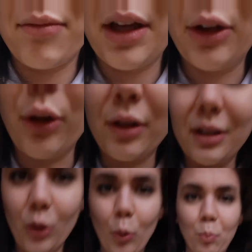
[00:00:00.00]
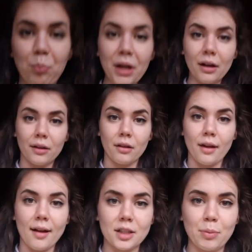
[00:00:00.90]
He looked so big on the
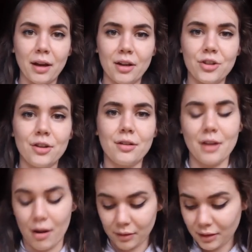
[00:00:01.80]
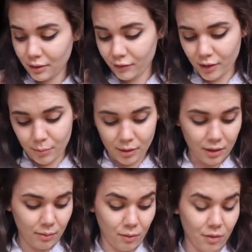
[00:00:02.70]
last page. Now does he look very big
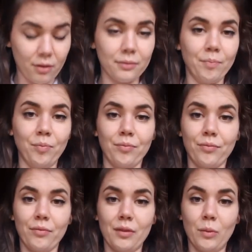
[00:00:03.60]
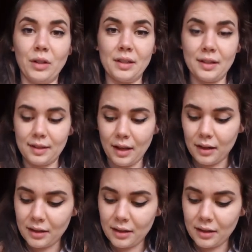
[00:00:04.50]
anymore? When he's inside a